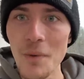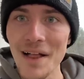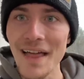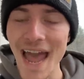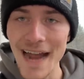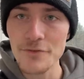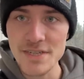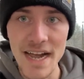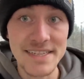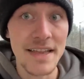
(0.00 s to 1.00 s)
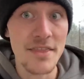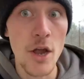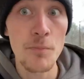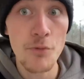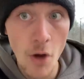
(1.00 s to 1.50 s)
well, advertise
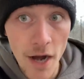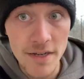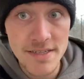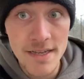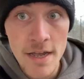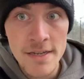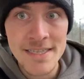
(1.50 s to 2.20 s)
their products.